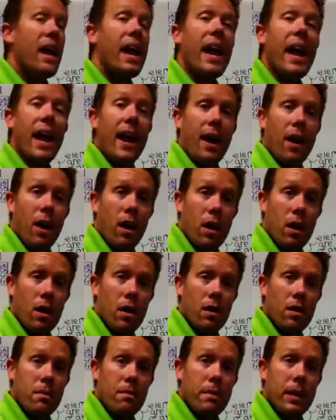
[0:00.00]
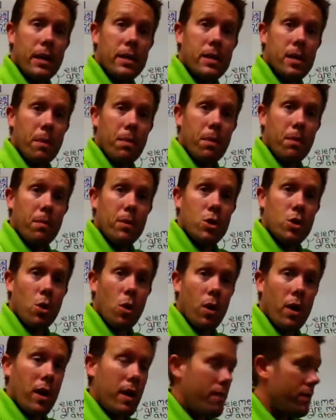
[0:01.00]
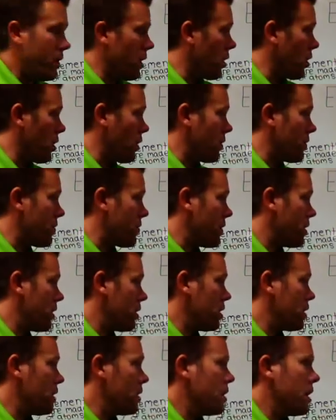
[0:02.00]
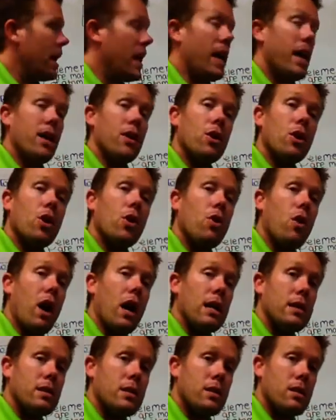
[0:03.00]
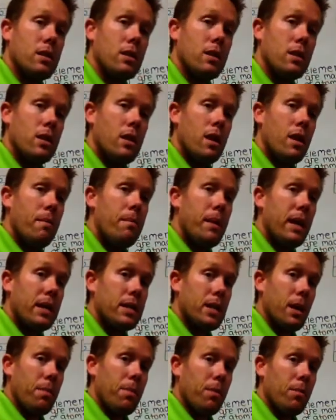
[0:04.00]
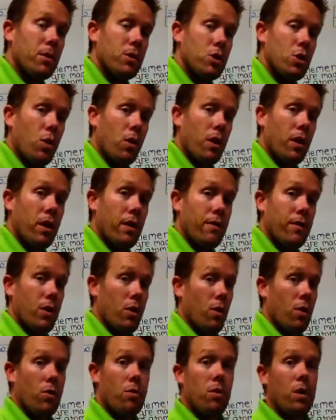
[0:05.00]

Air makes up a majority of the earth. And crust makes up a majority of the earth.